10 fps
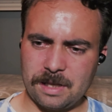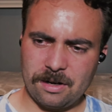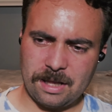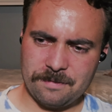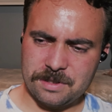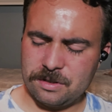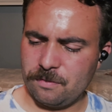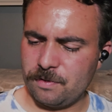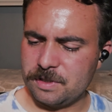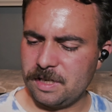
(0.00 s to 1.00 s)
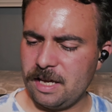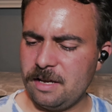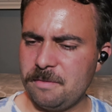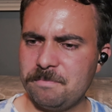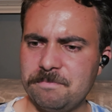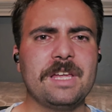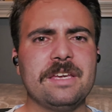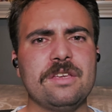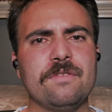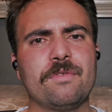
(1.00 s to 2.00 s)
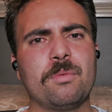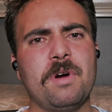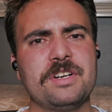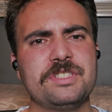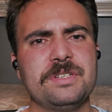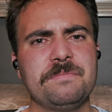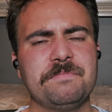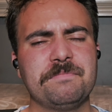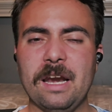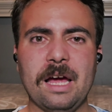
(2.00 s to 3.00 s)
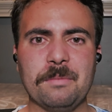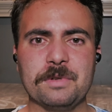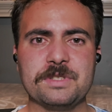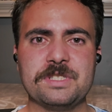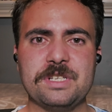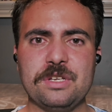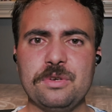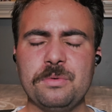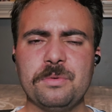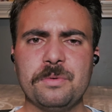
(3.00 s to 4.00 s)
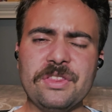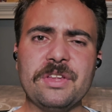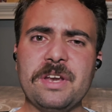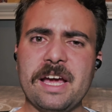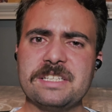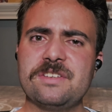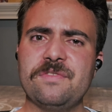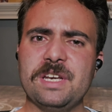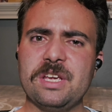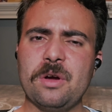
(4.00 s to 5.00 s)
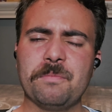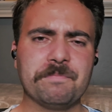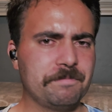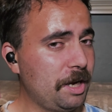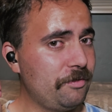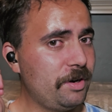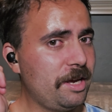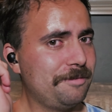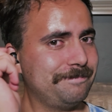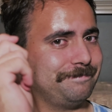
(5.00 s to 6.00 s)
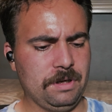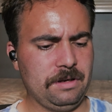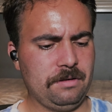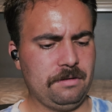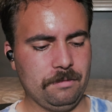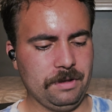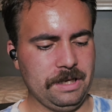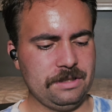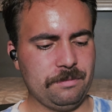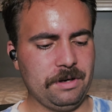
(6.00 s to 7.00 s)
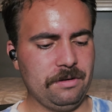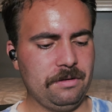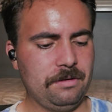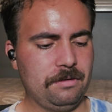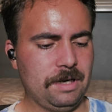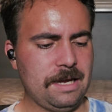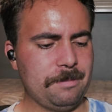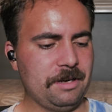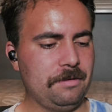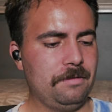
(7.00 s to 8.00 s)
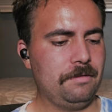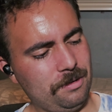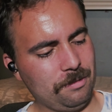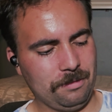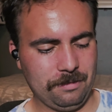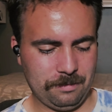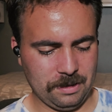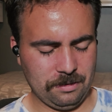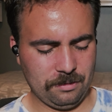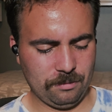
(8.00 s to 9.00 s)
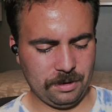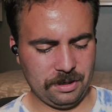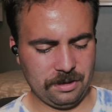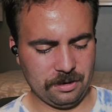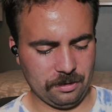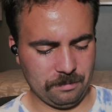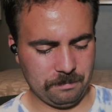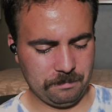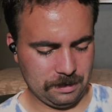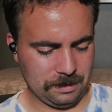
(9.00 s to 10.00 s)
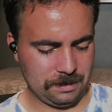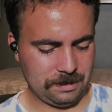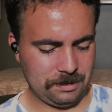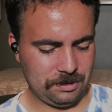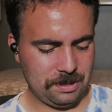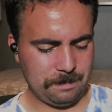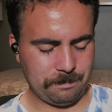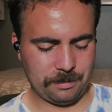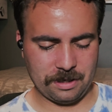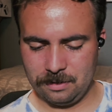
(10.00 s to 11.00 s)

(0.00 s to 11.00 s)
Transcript: that'll have to do for today. Thank you for watching, and I will see you in the next video. Bye for now. What? Well, that's weird. What happened? Oh, well, what do you know? This cheap